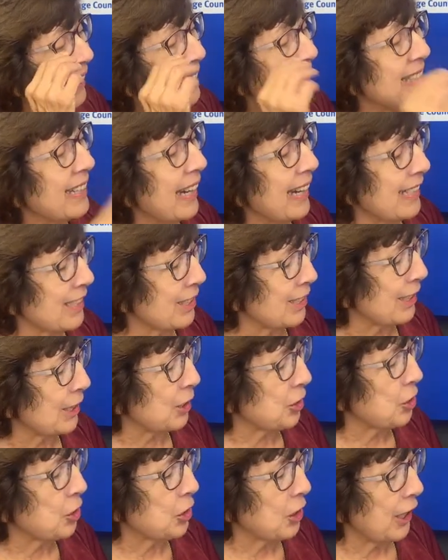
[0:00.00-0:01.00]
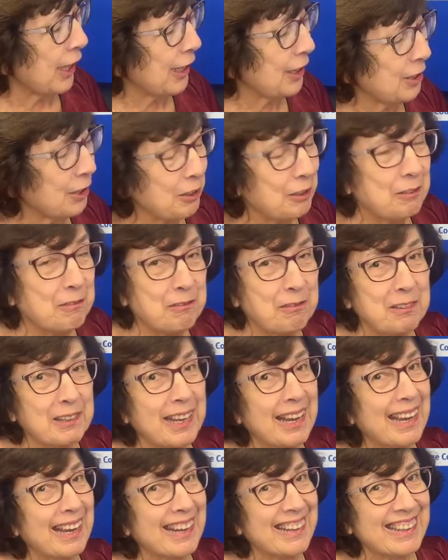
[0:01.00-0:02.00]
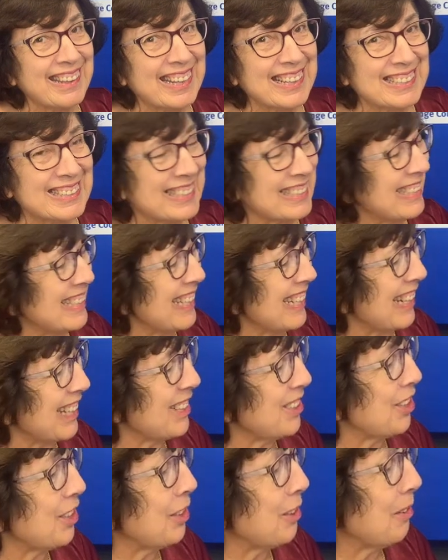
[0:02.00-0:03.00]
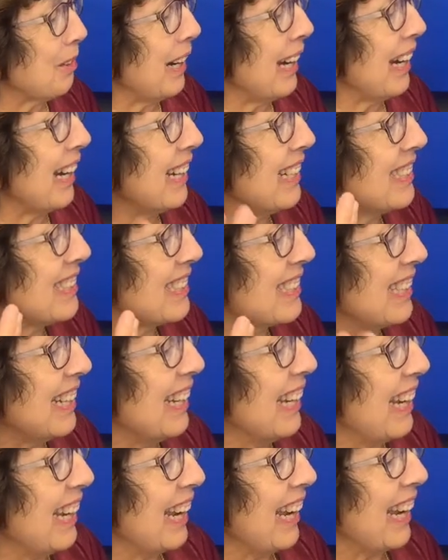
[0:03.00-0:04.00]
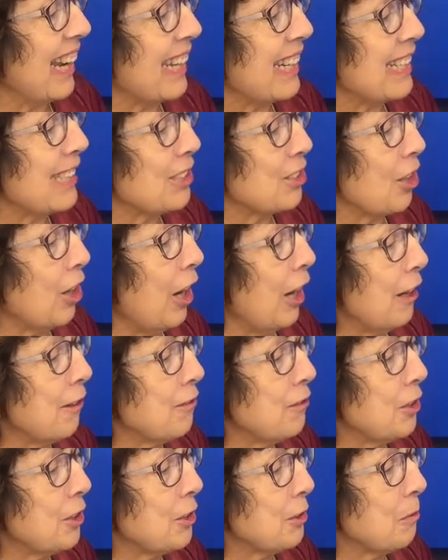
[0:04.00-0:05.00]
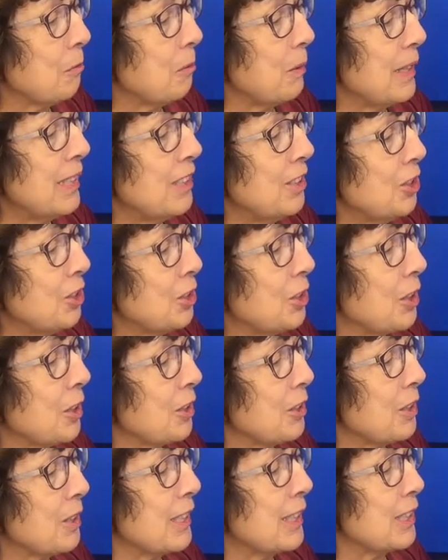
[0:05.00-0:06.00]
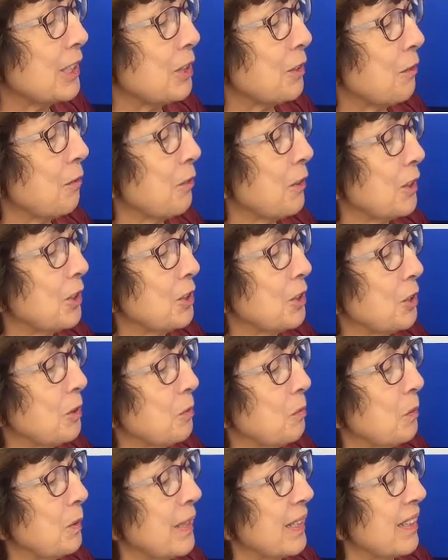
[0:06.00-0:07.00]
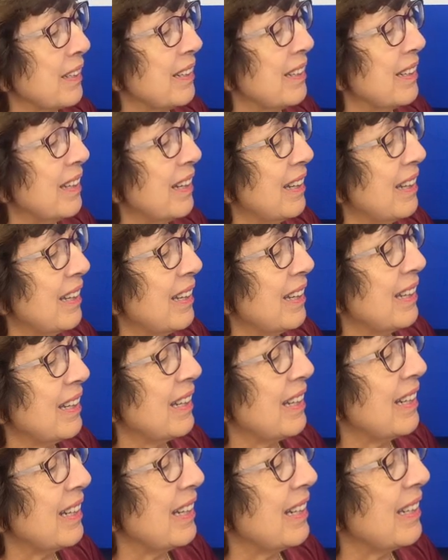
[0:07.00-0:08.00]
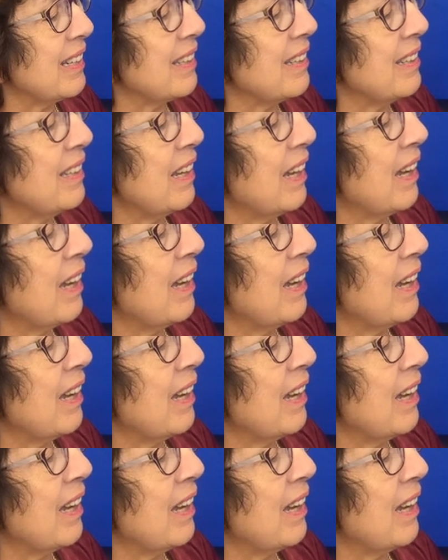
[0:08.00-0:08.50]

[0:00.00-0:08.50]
takes the checkered flag, that's the end of the race, and he's off to the winner's circle, his first win in